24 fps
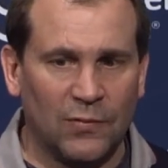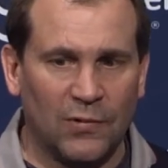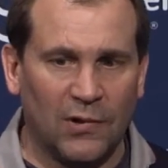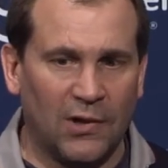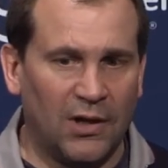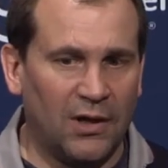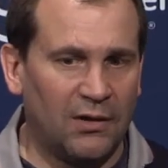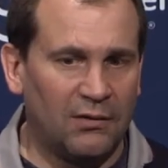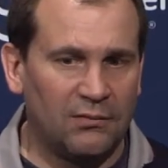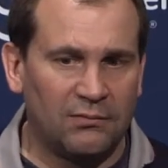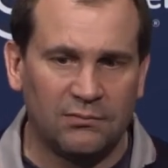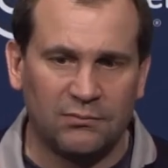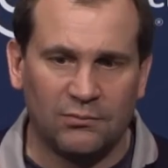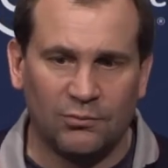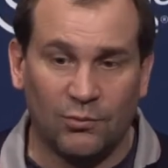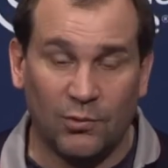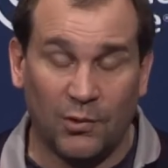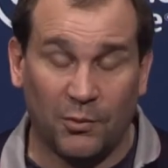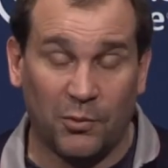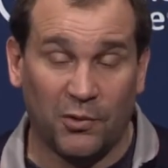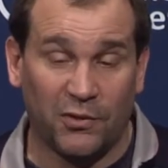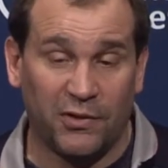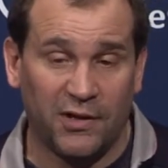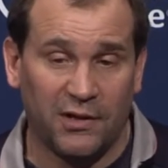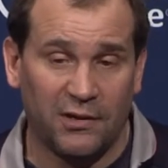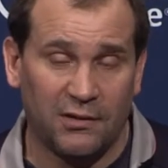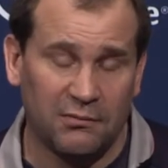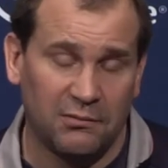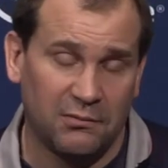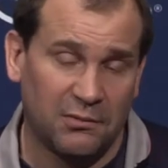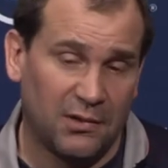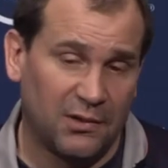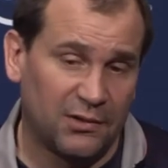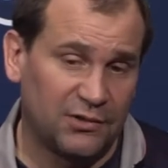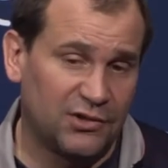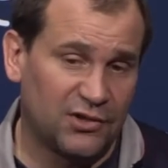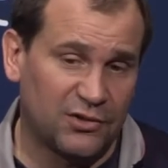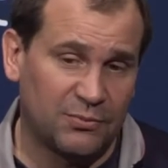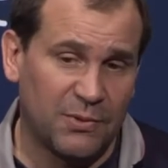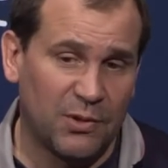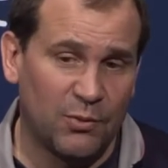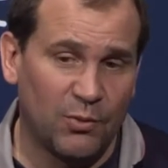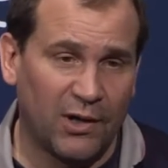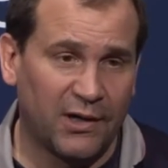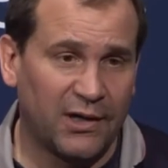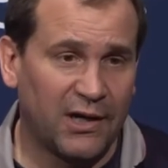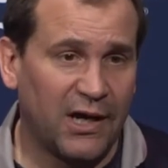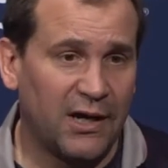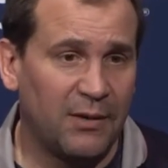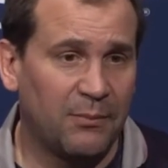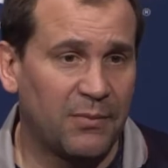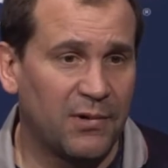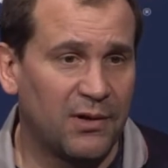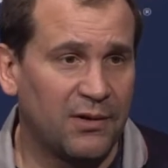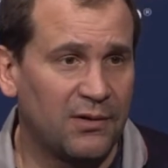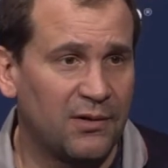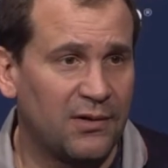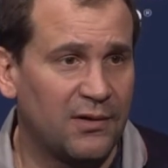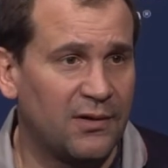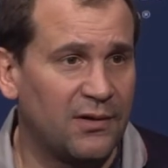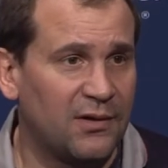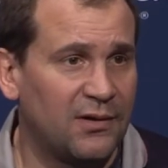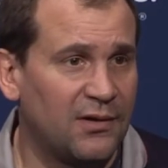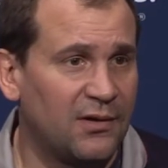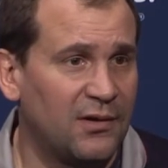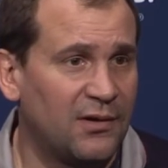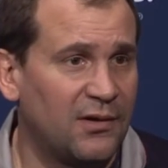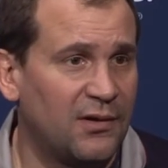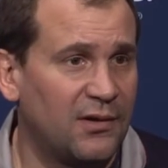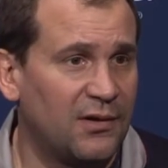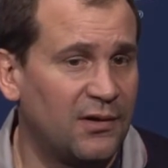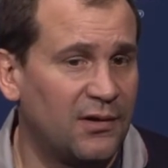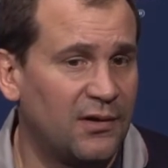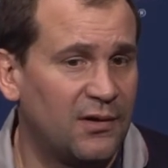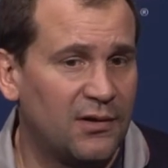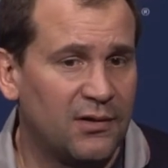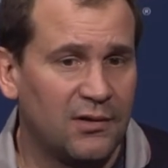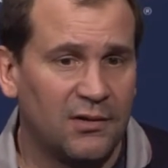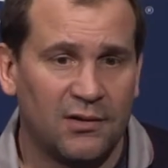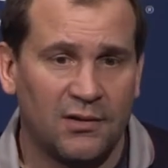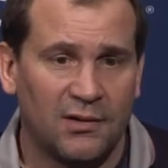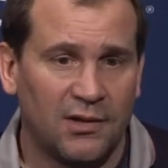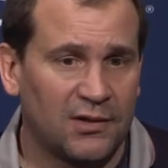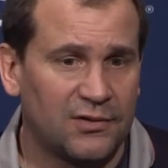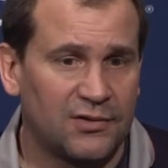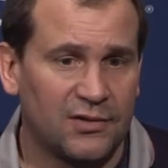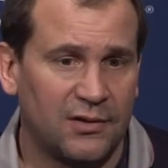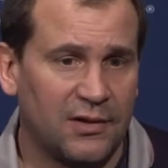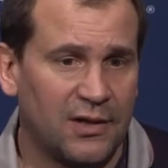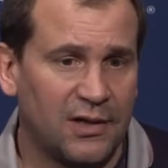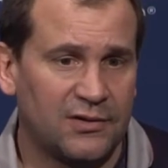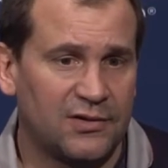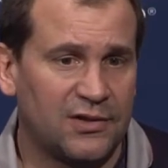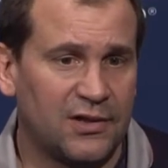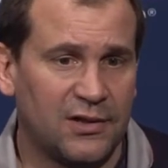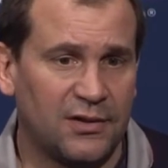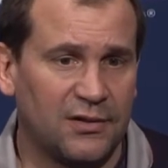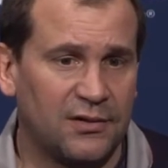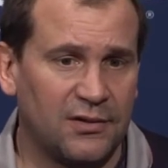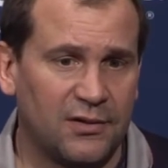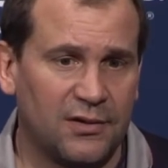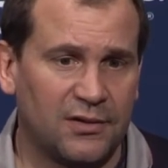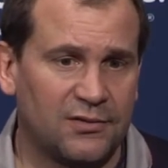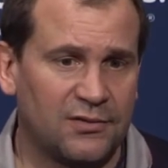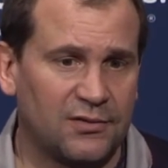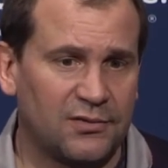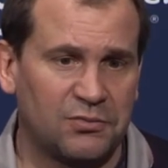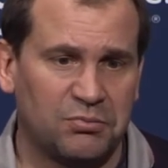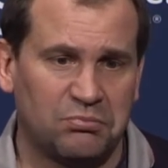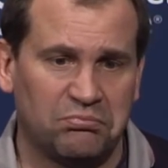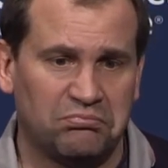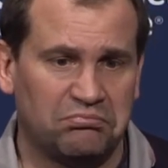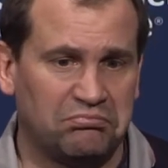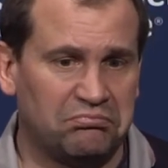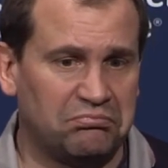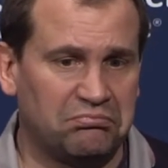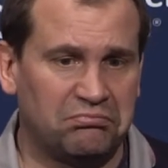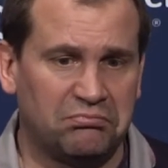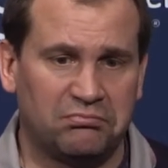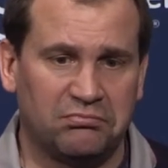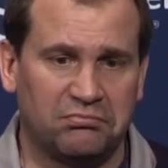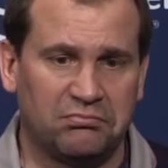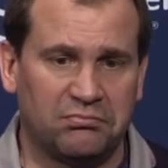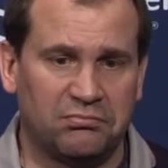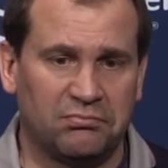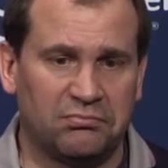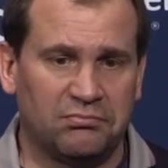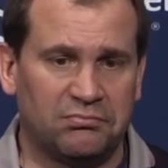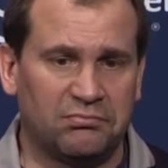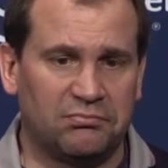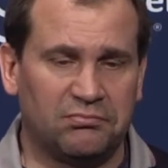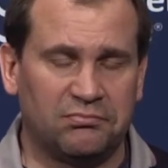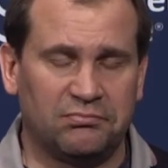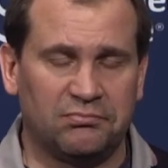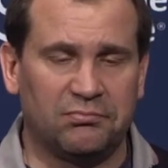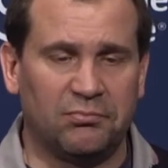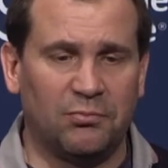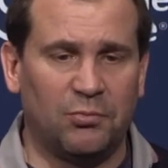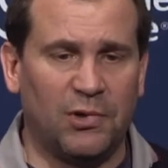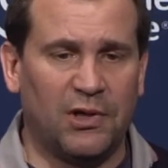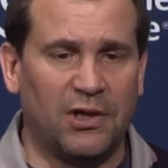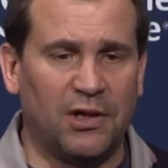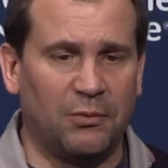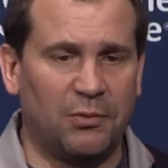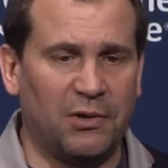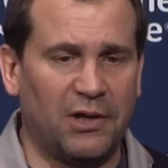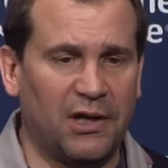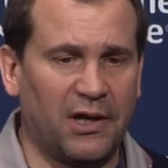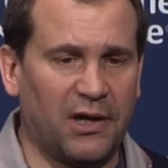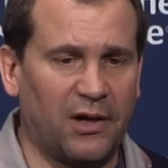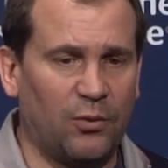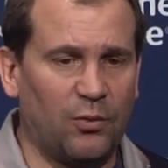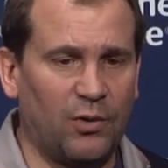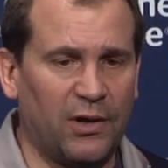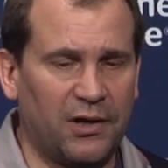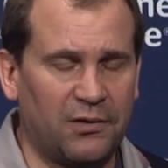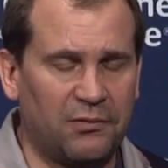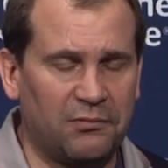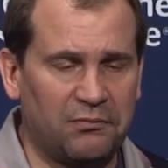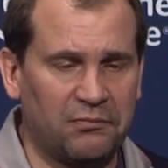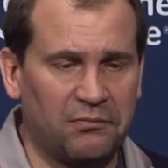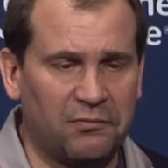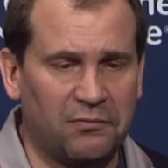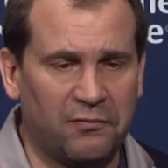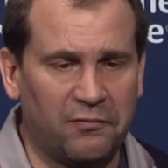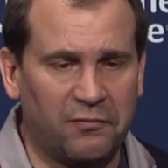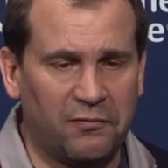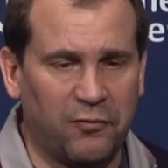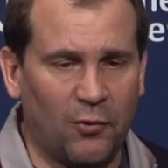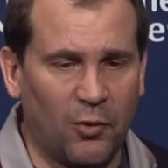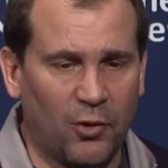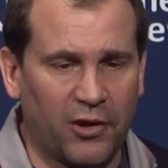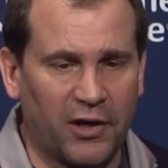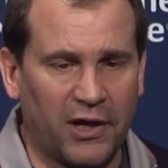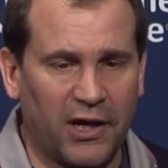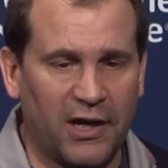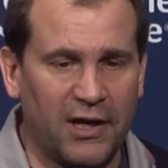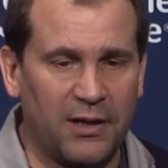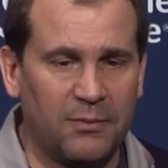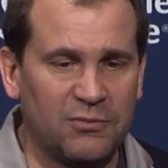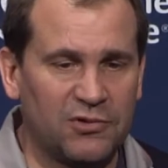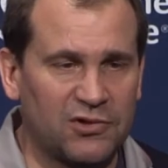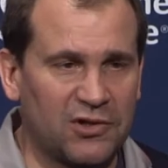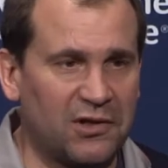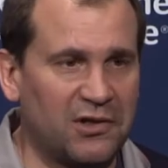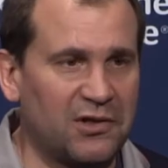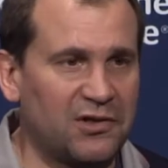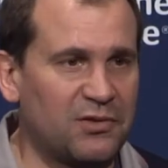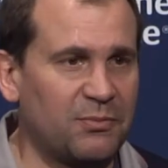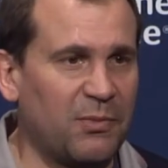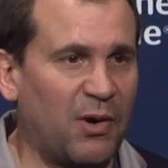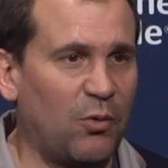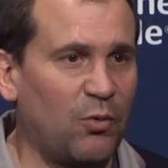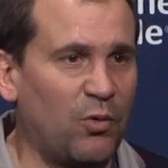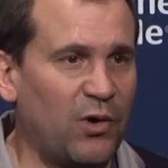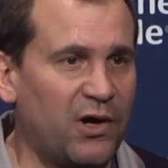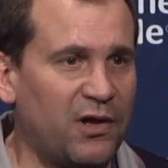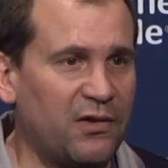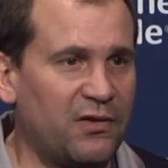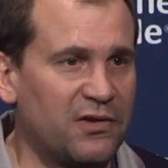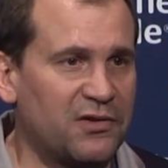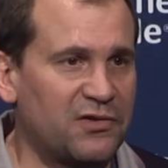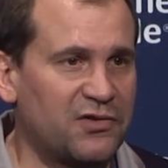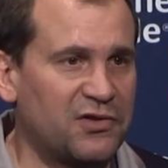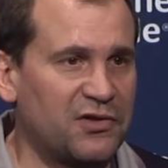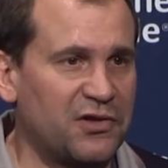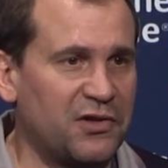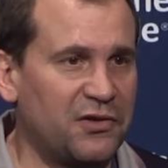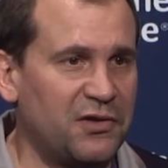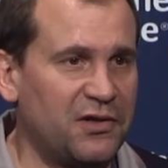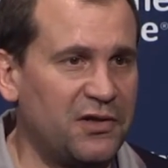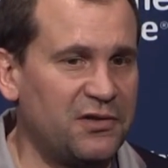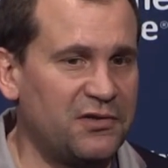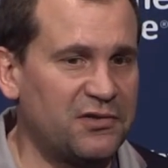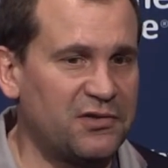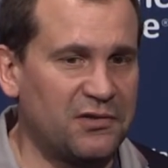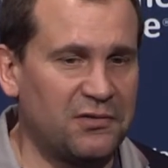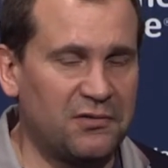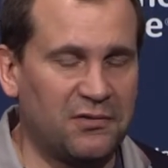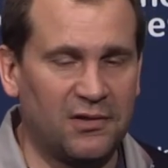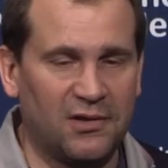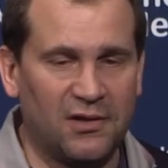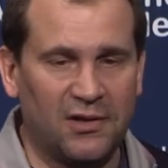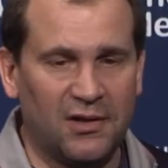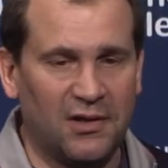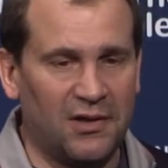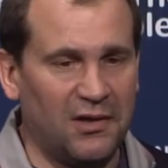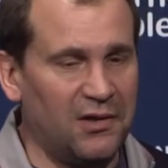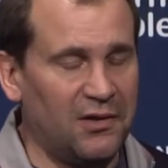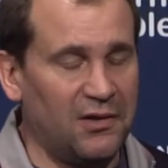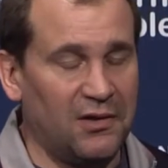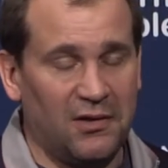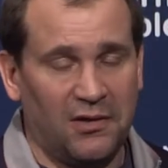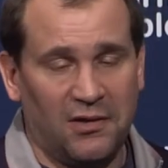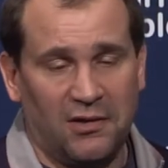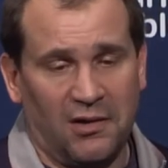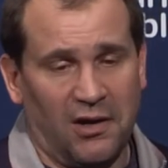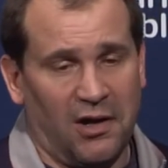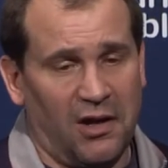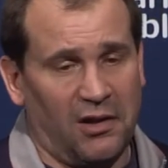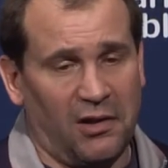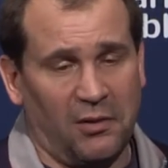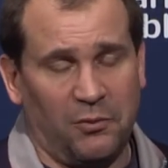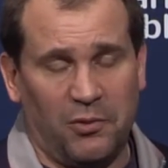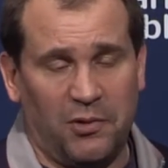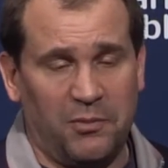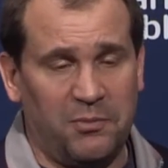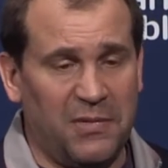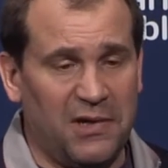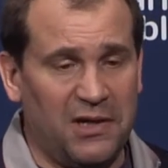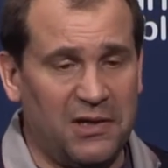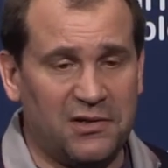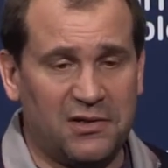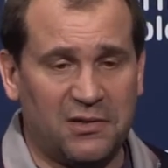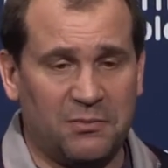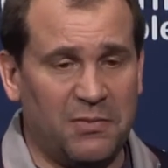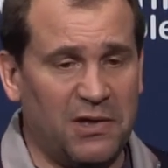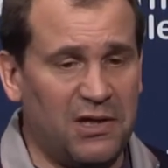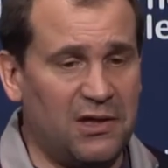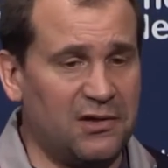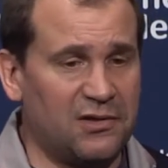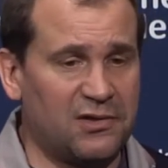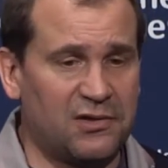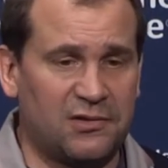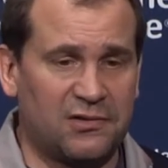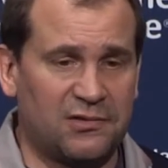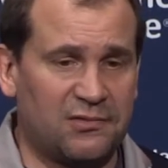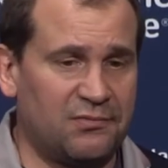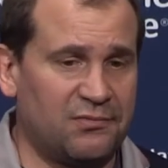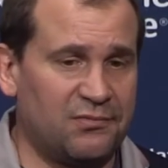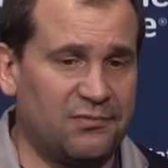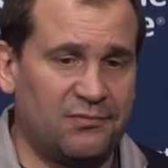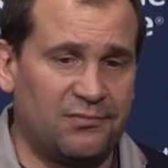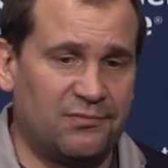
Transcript: Uh, what would the well just be one game? That's that's it. It's we got we got to win four games, and it's about winning this series. And all it would mean to me is,